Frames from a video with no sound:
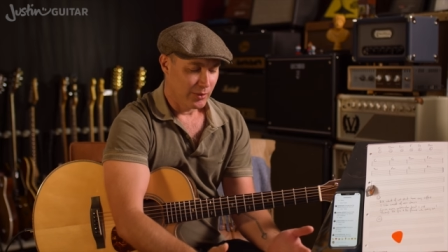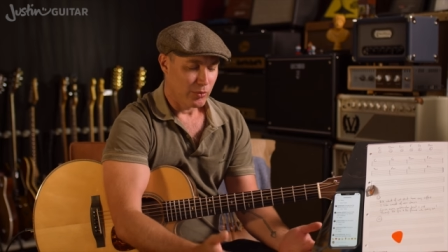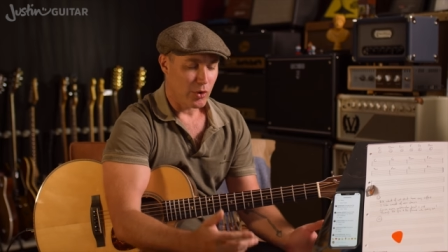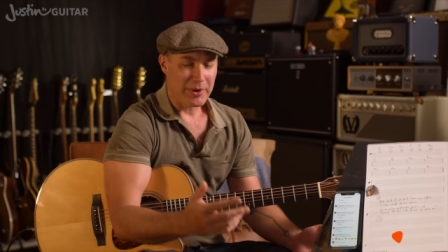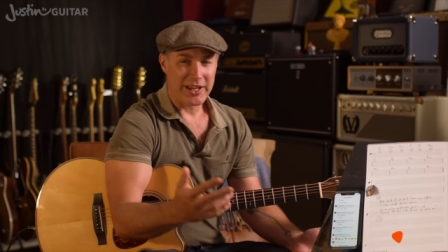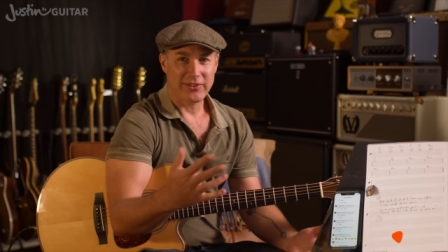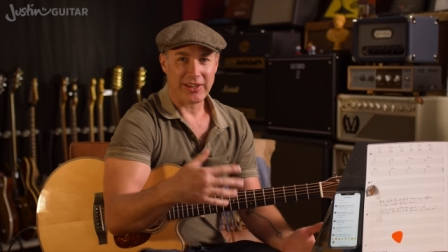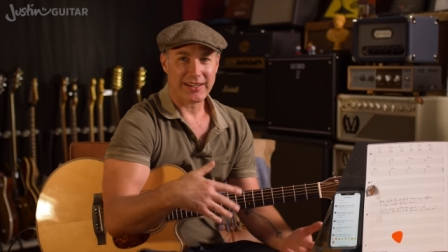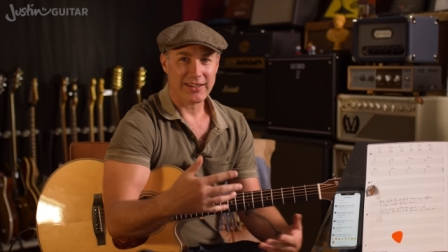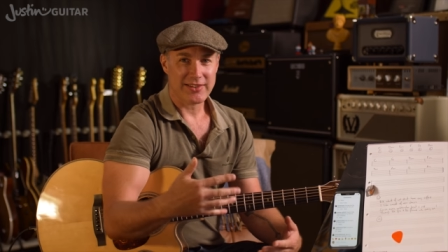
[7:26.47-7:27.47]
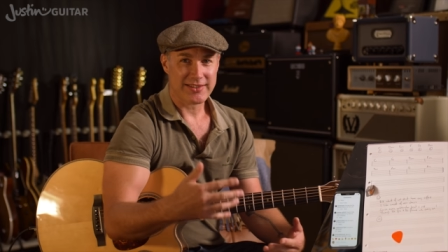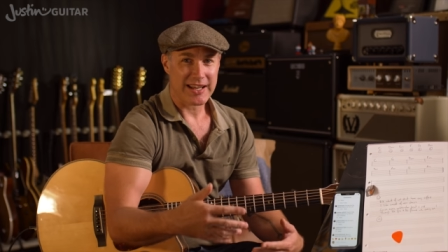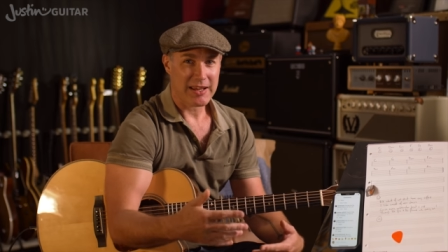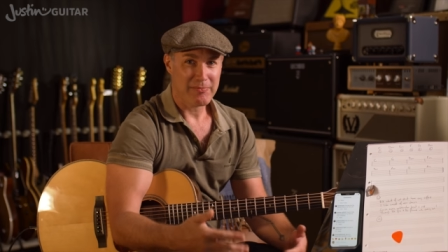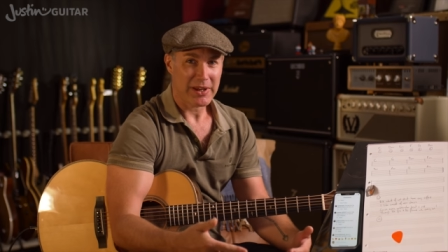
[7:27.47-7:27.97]
will be exactly the
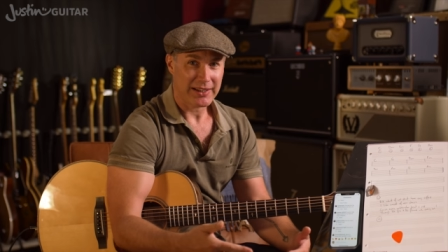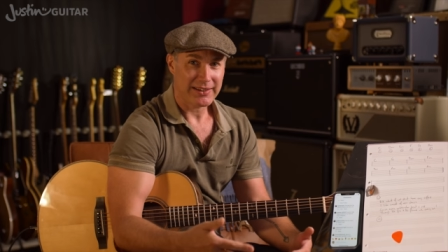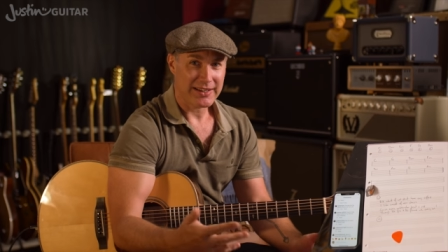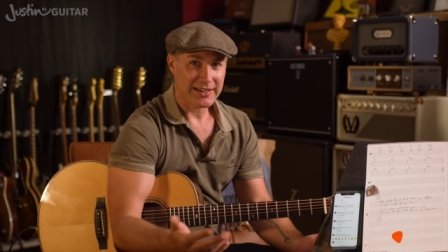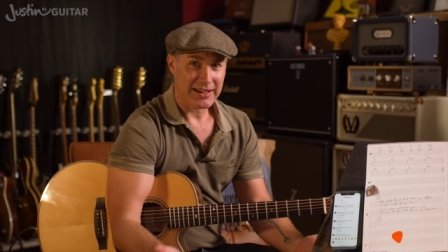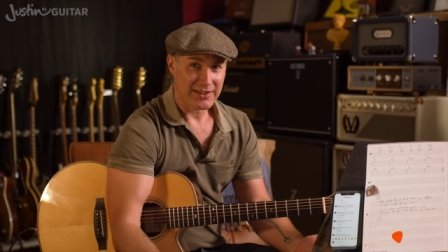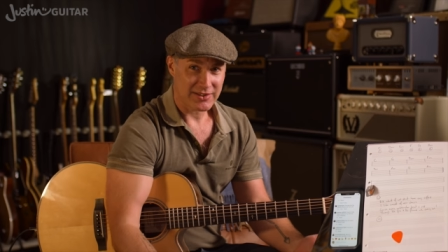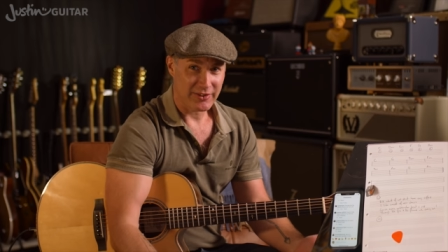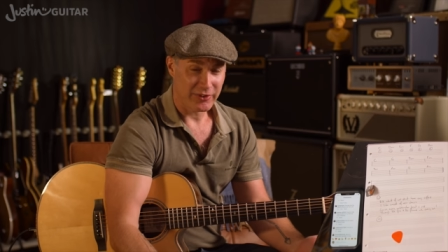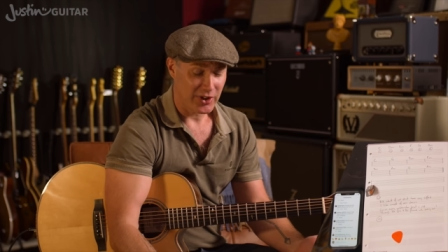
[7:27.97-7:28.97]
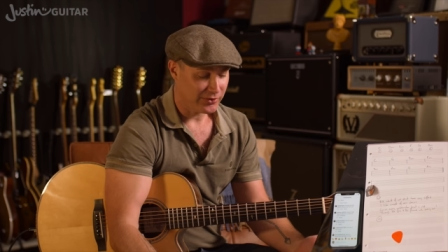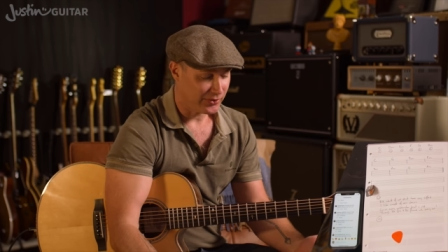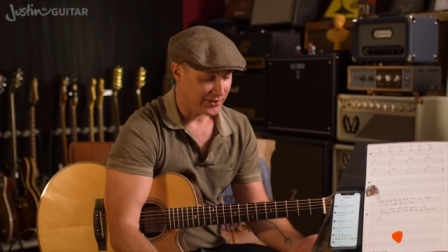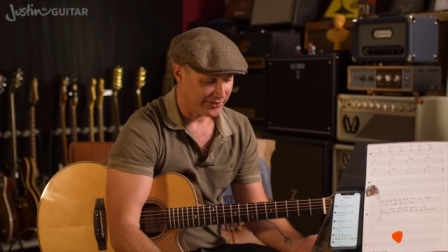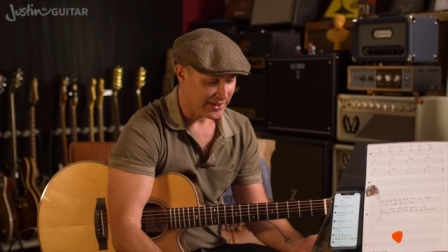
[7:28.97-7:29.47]
same melody as the first
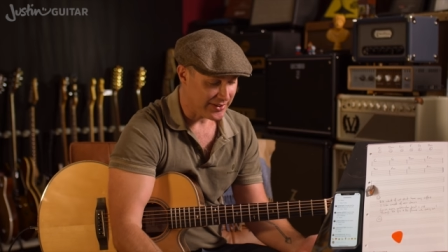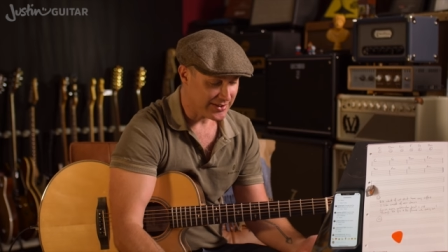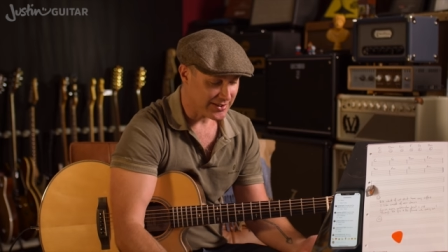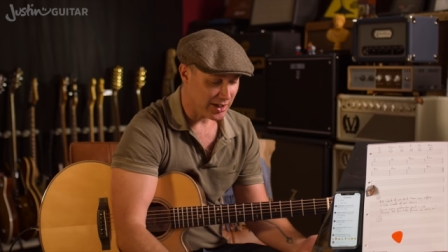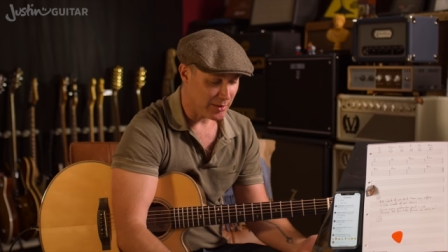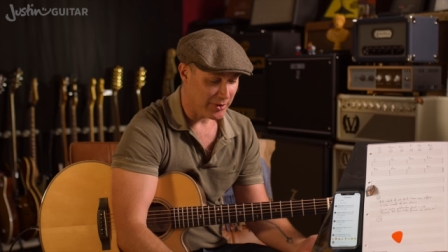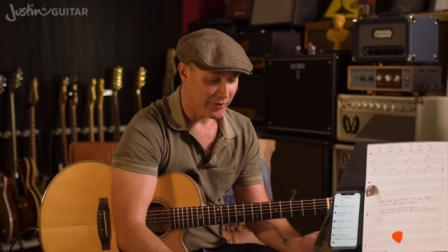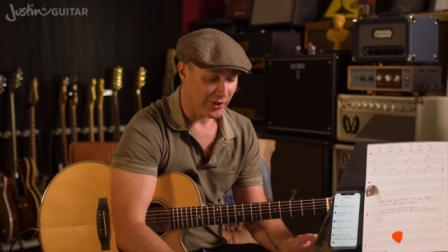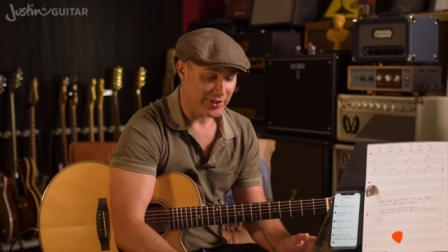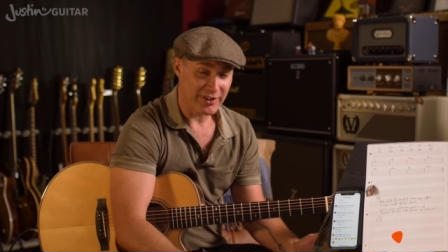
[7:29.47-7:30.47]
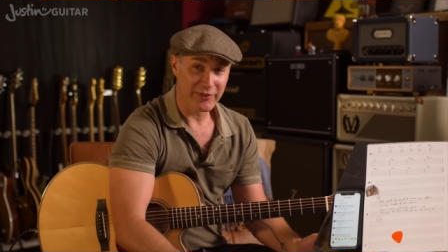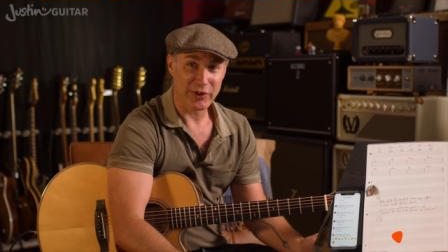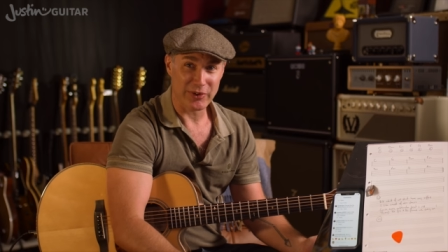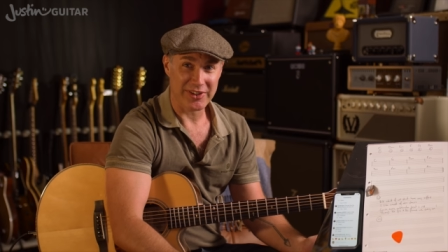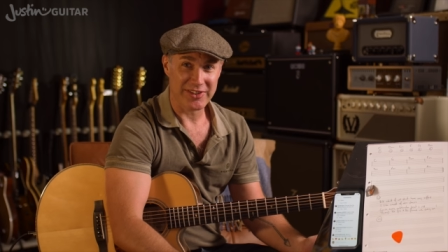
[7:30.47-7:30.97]
verse. Now, this is going to be very
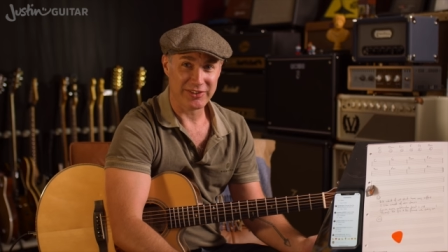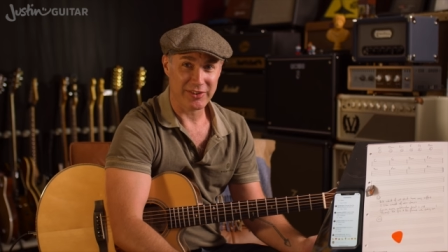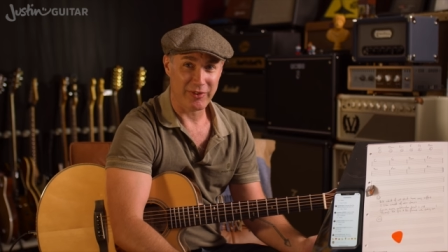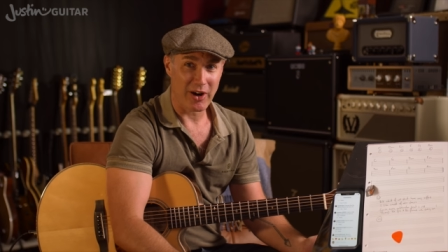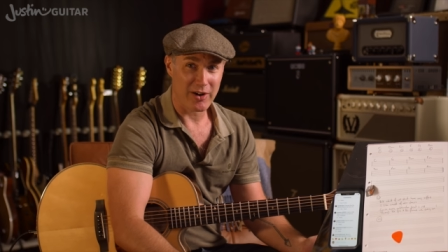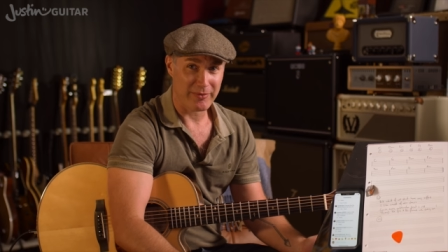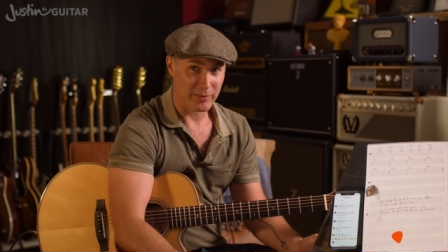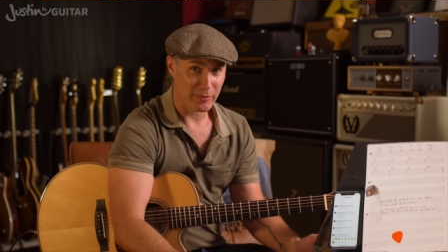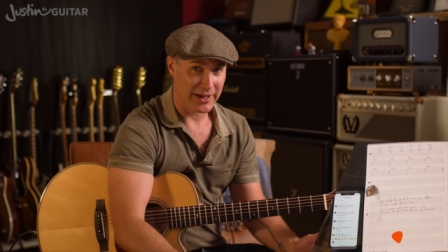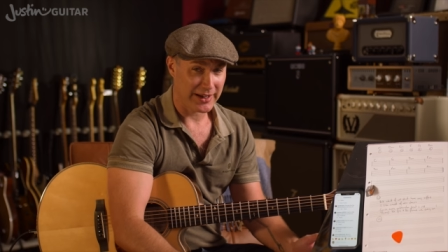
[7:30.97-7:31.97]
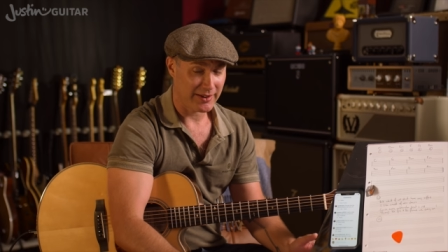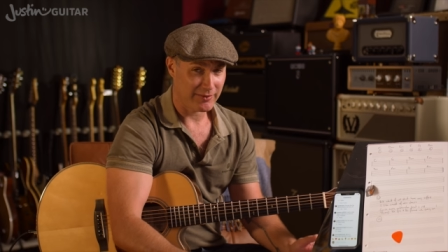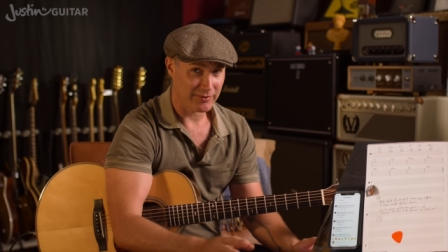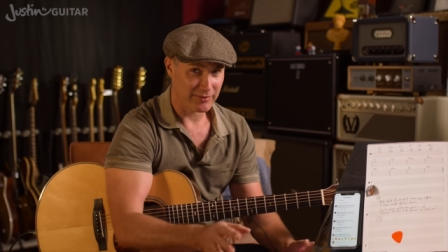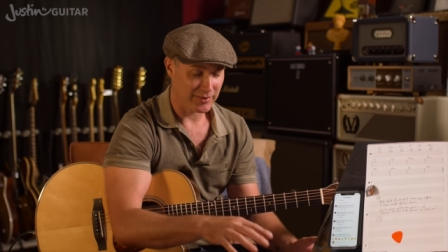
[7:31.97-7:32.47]
difficult in this environment where
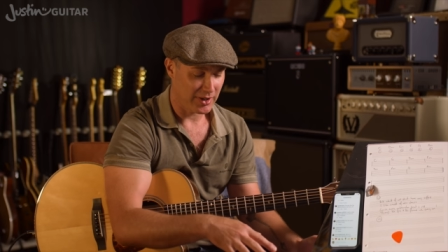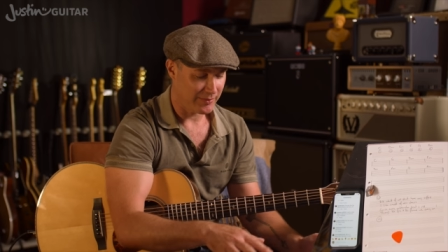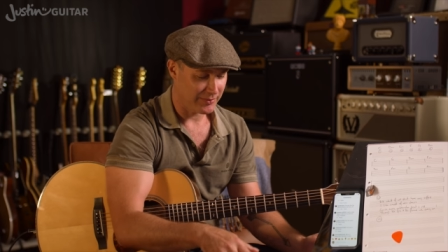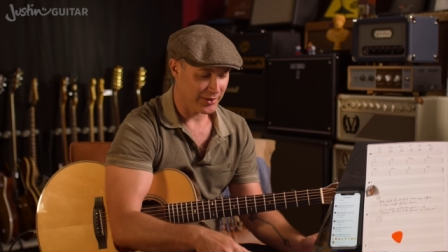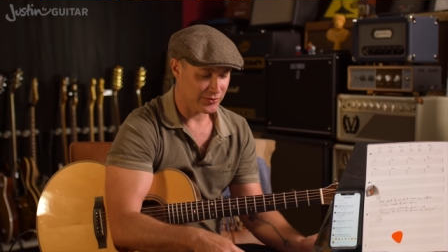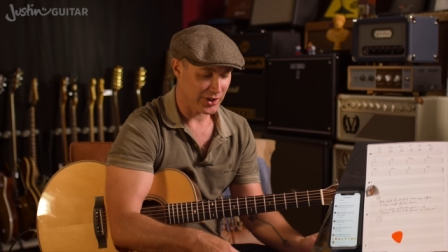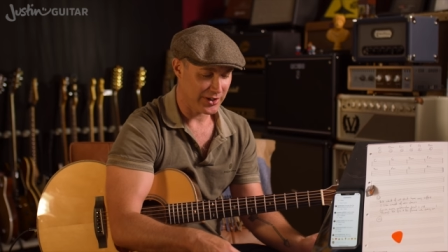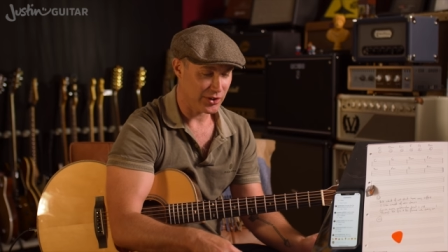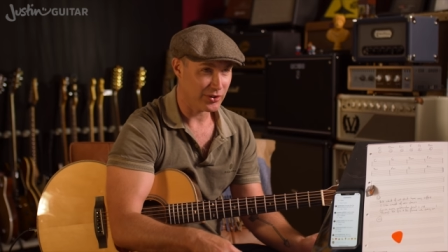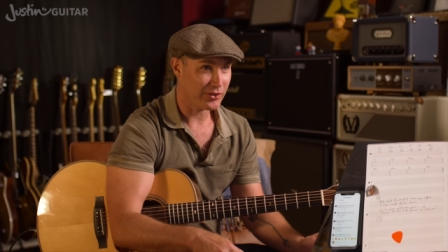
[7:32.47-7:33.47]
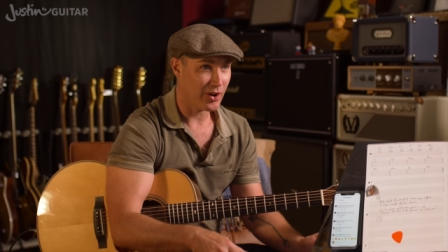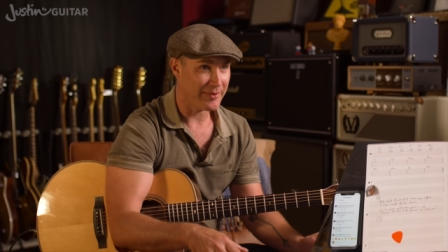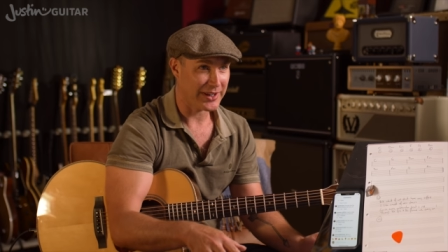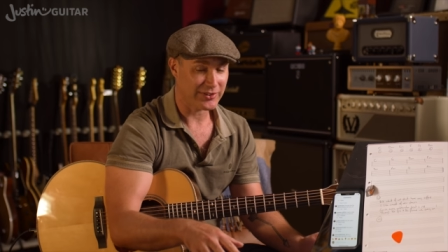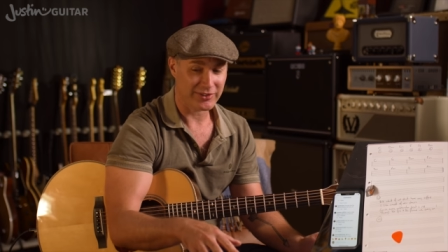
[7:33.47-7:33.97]
I'm, I'm trying to use
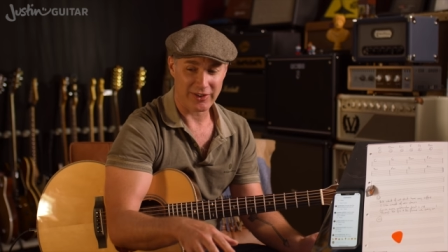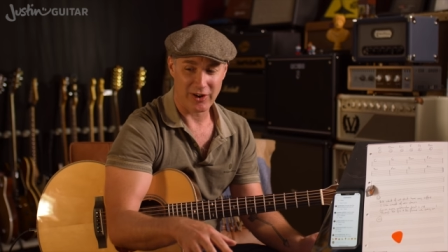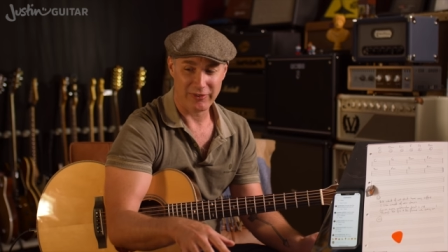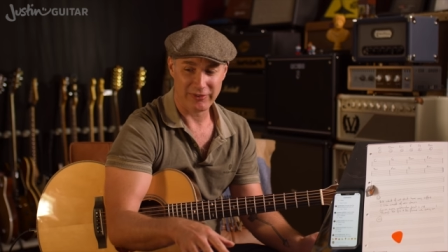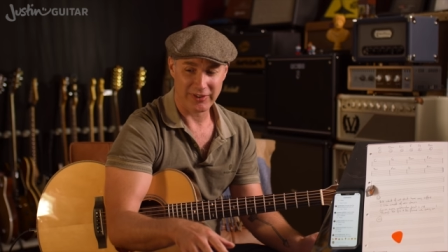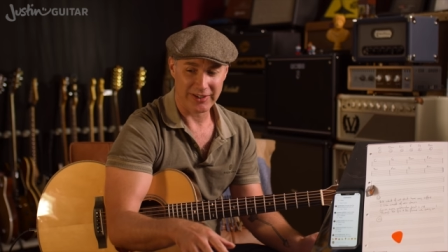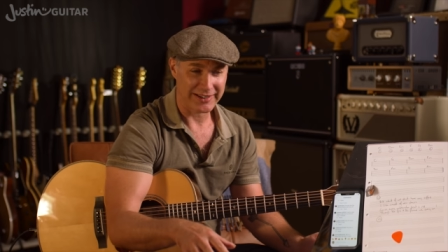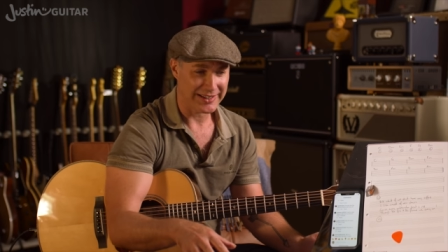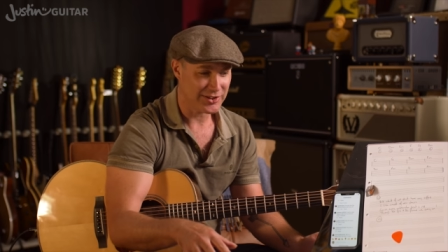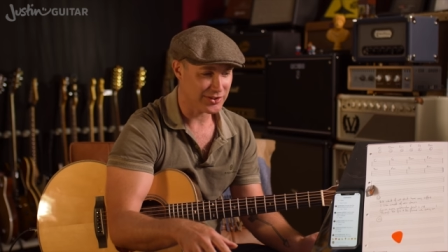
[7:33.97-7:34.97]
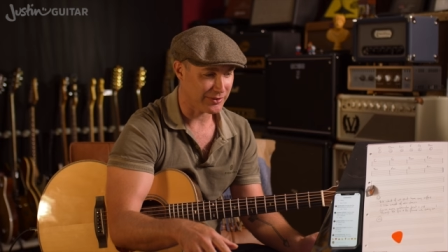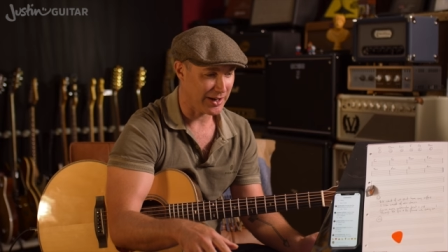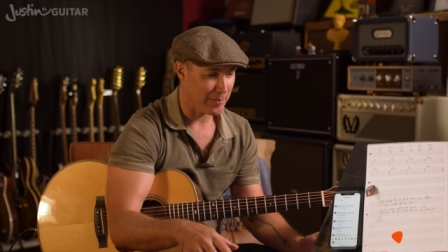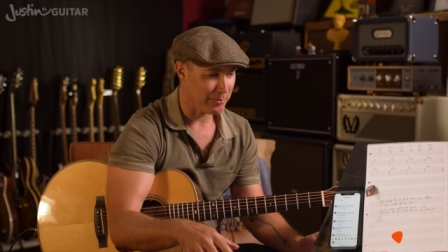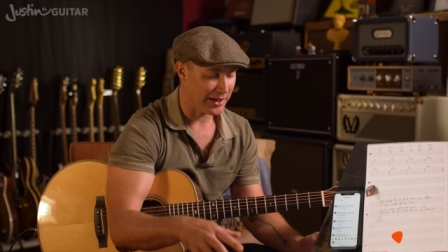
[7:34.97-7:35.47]
comments off uh,
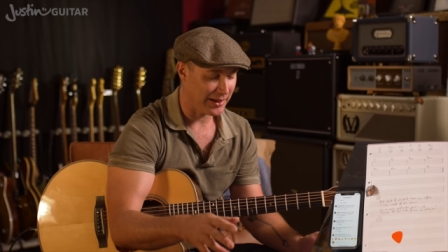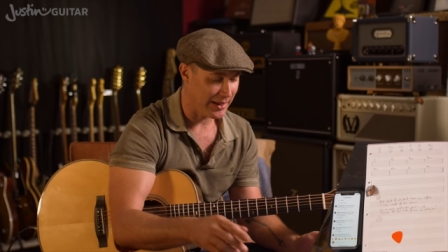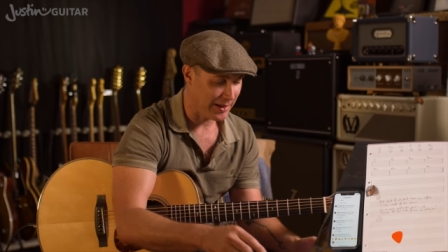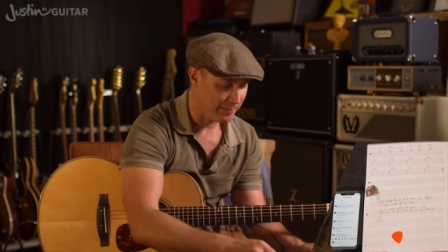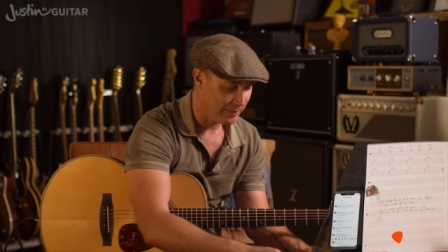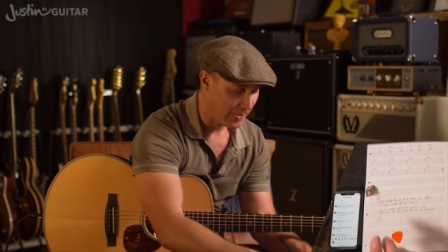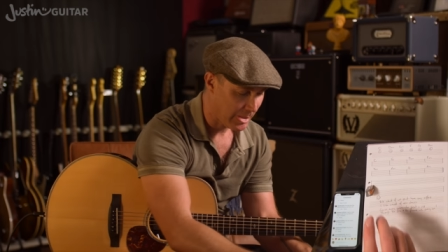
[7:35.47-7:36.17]
Instagram, but um,